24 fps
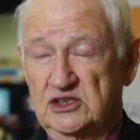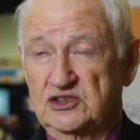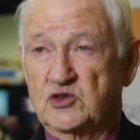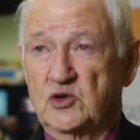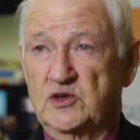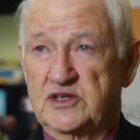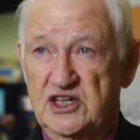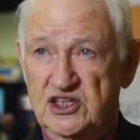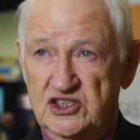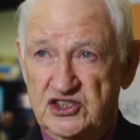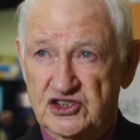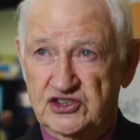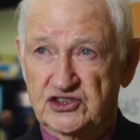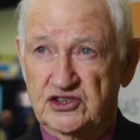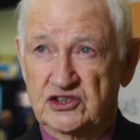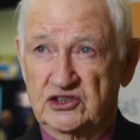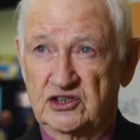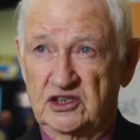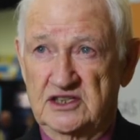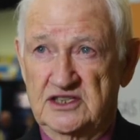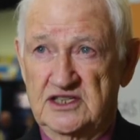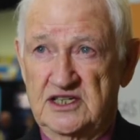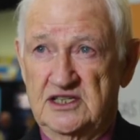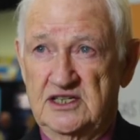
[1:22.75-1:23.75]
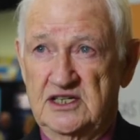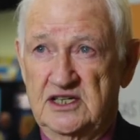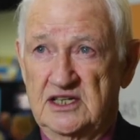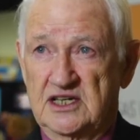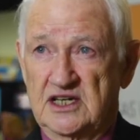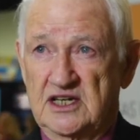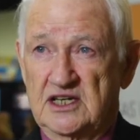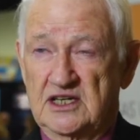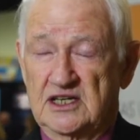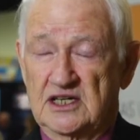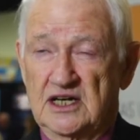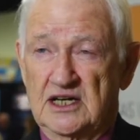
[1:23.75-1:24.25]
Traditionally,
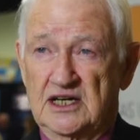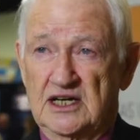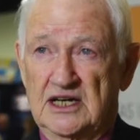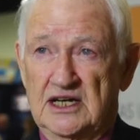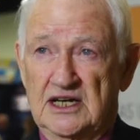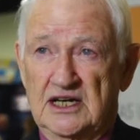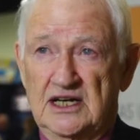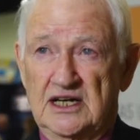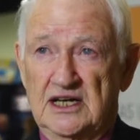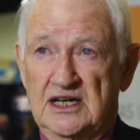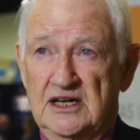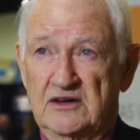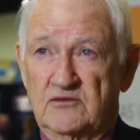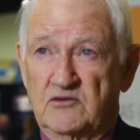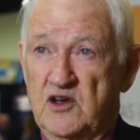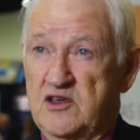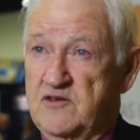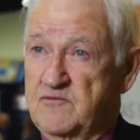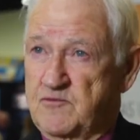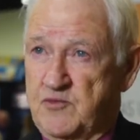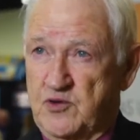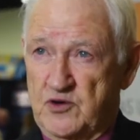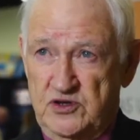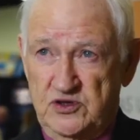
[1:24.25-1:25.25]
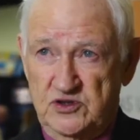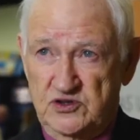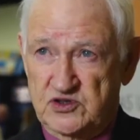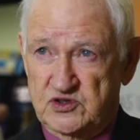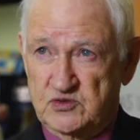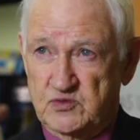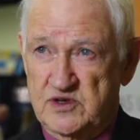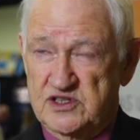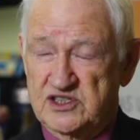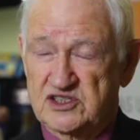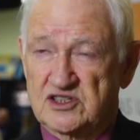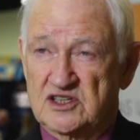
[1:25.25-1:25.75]
we've
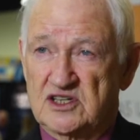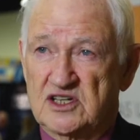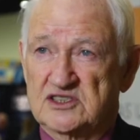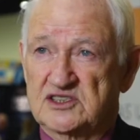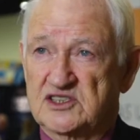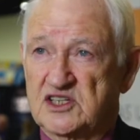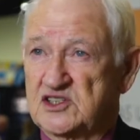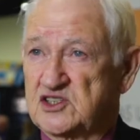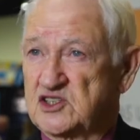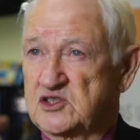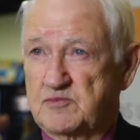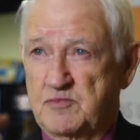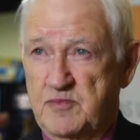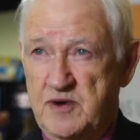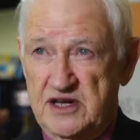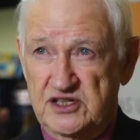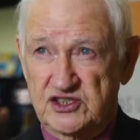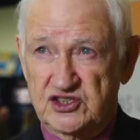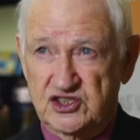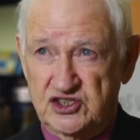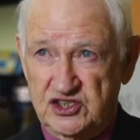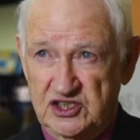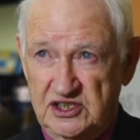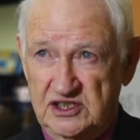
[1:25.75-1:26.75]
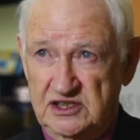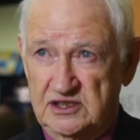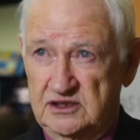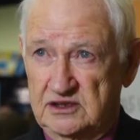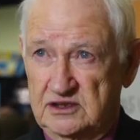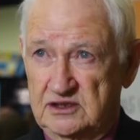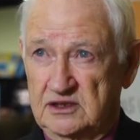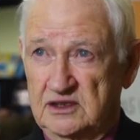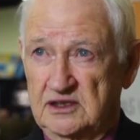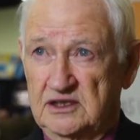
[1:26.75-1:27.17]
produced results in spreadsheet.